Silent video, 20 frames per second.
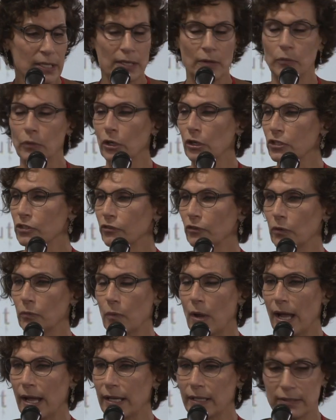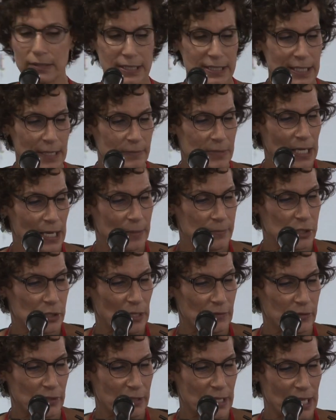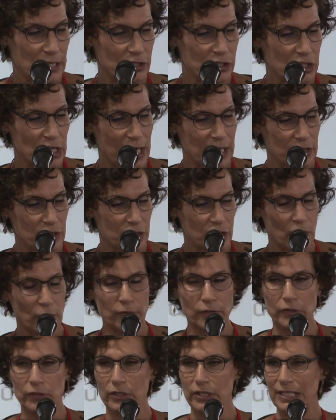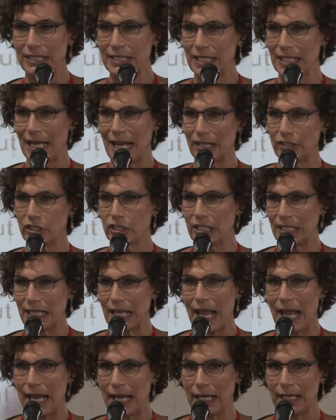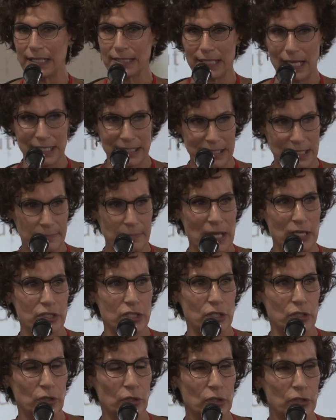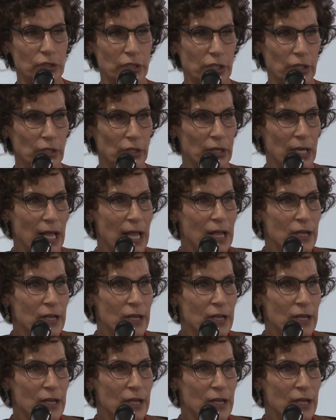It works for a while, and sometimes you have to then change over to the T H C A, as I mentioned earlier.